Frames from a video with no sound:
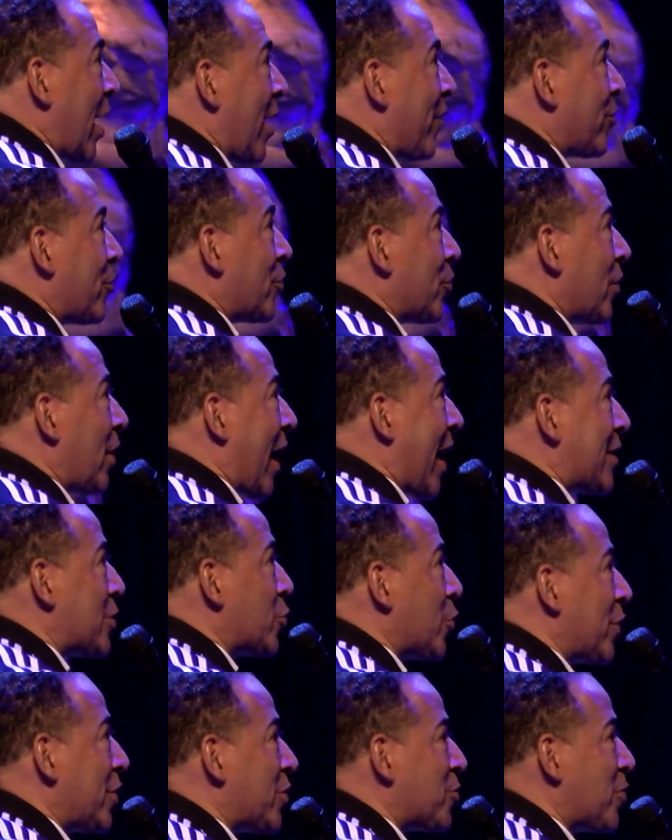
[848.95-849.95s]
after
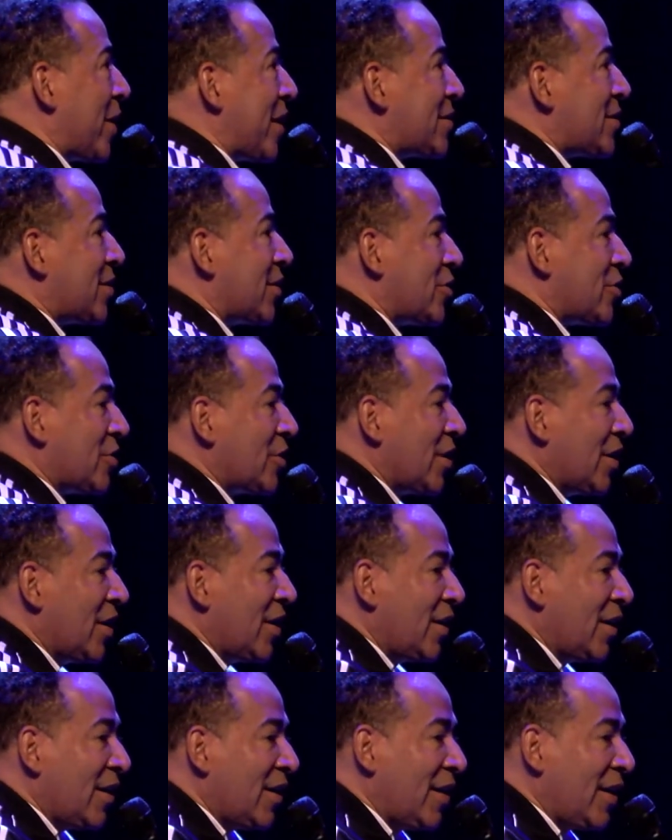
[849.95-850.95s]
last week's message,
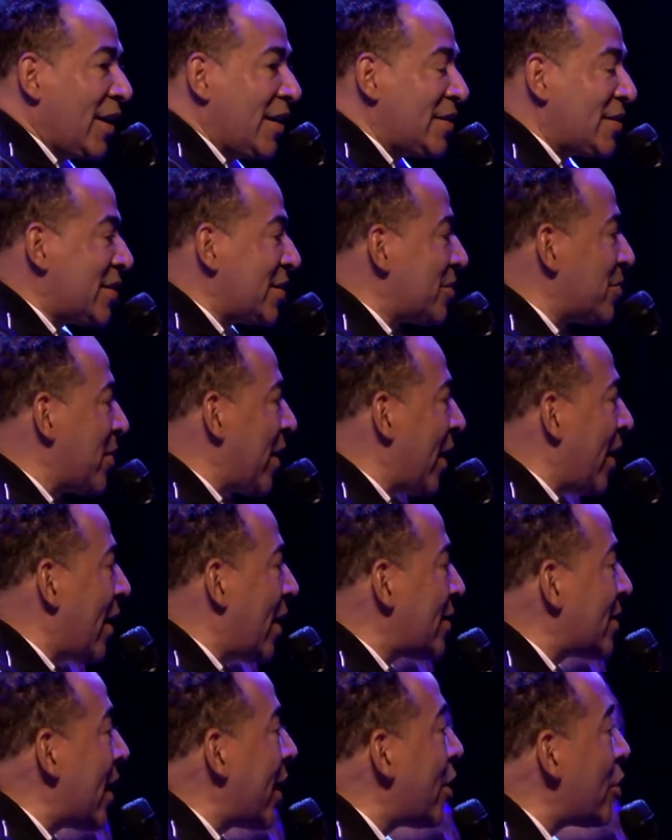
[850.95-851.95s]
he says, Man,
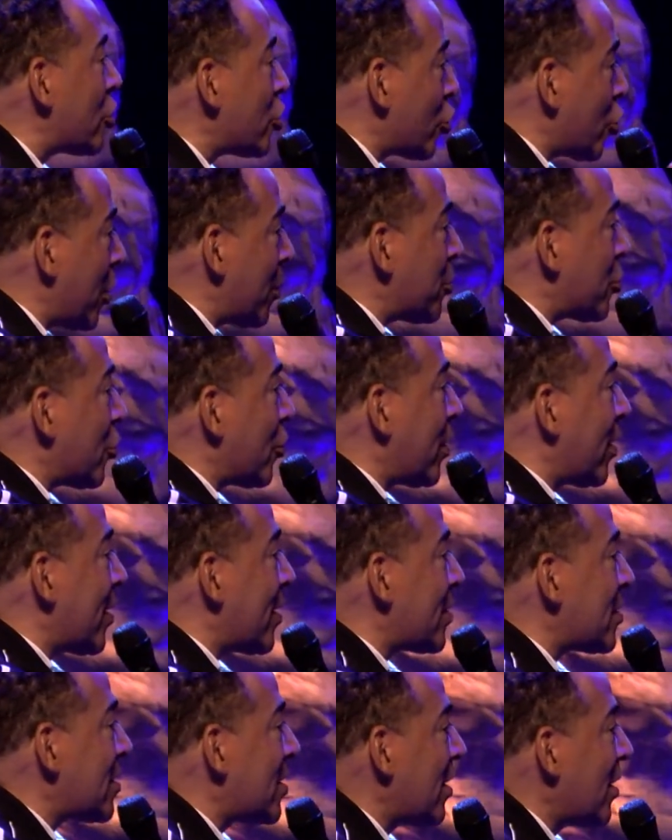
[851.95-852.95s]
I'll tell you a scripture that
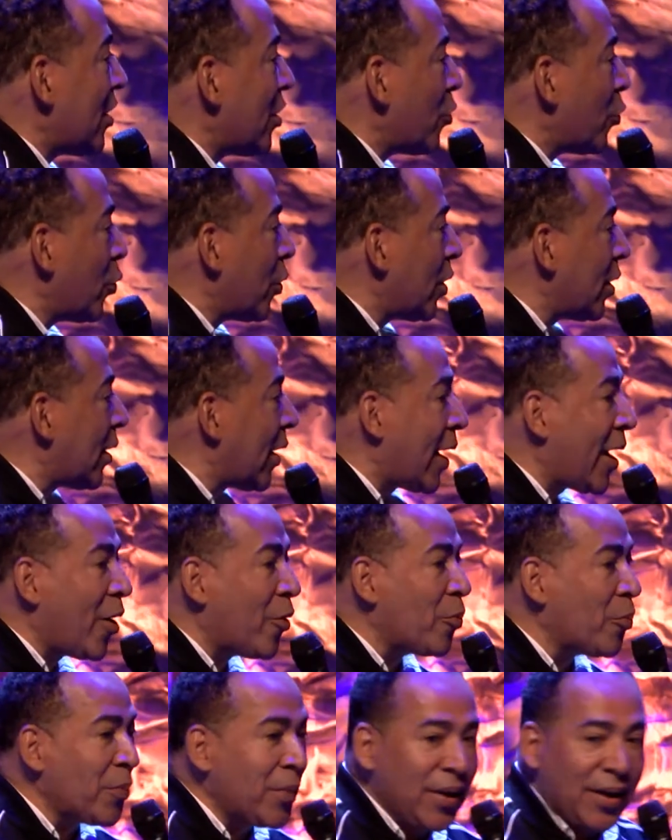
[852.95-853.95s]
has really
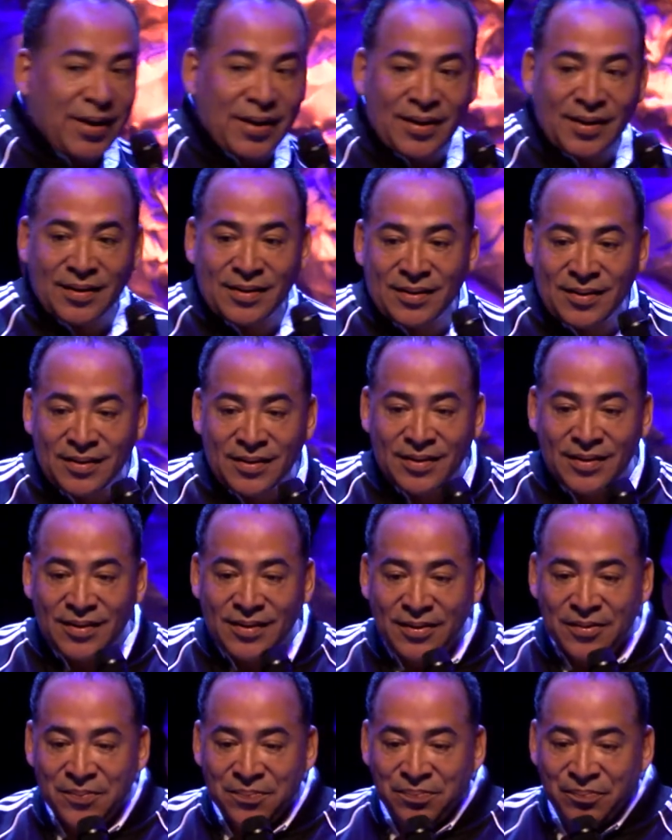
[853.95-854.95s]
helped me.
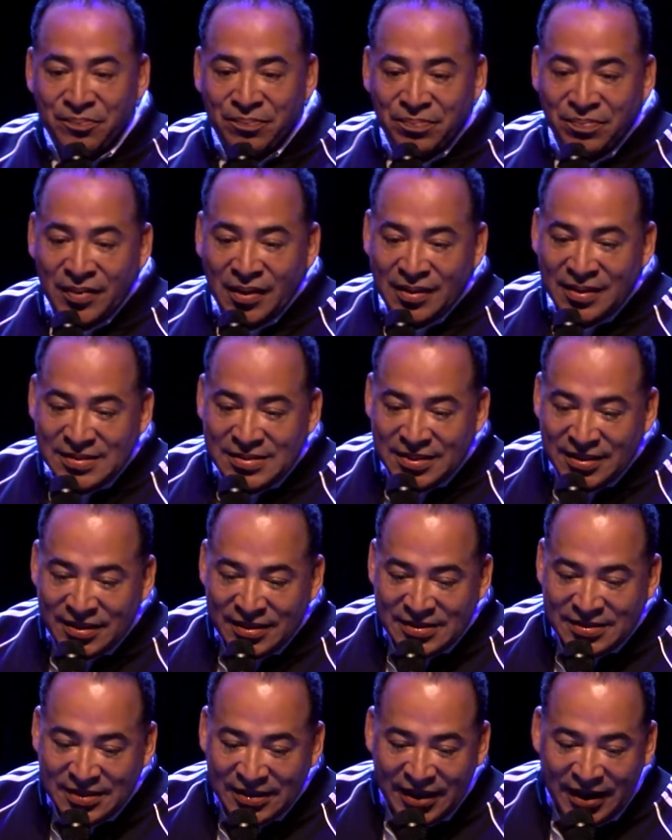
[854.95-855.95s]
Listen to
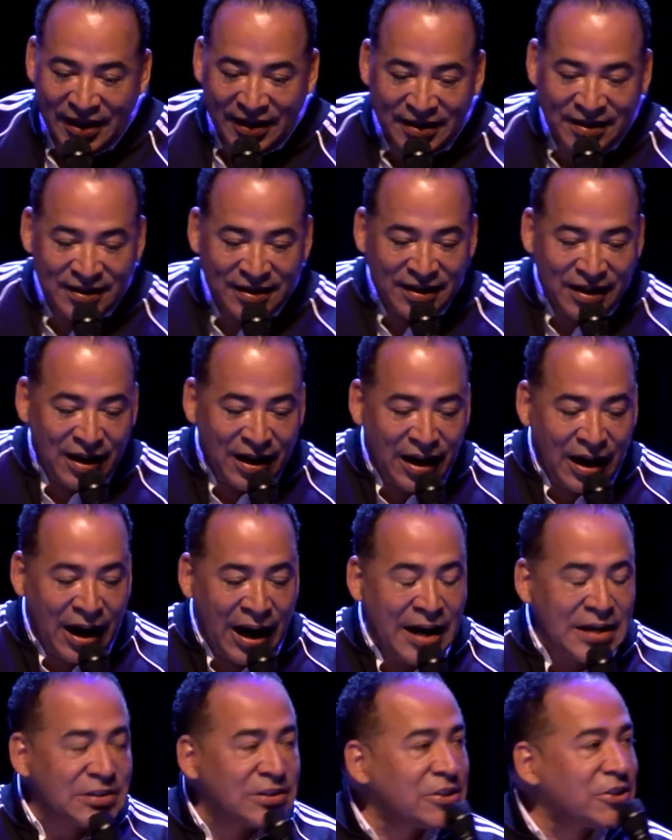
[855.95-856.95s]
this again.
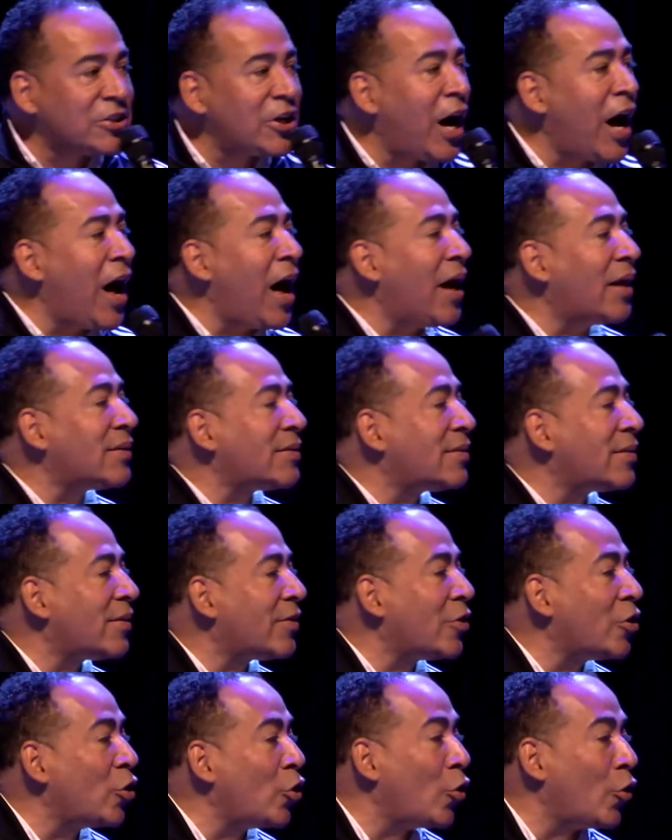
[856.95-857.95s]
I sought
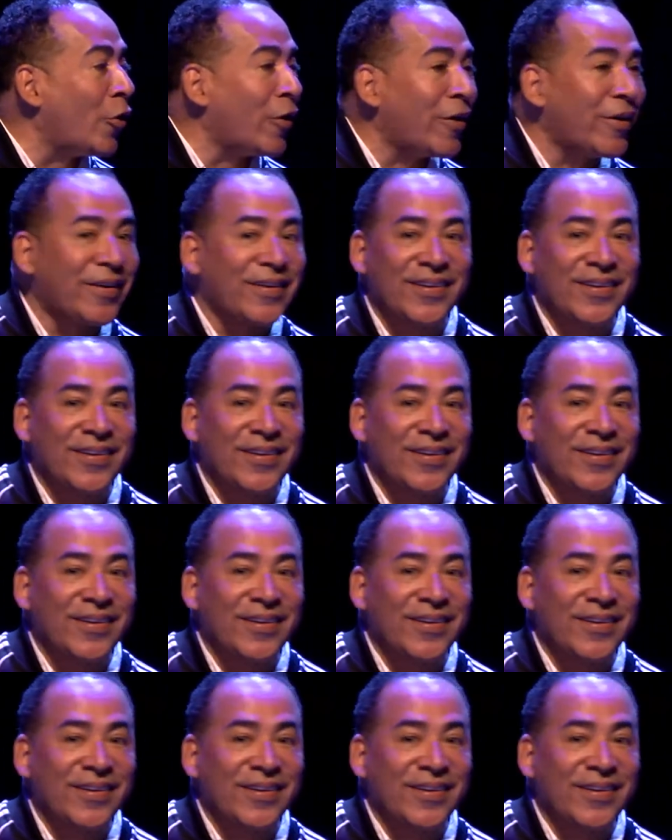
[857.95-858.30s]
the Lord.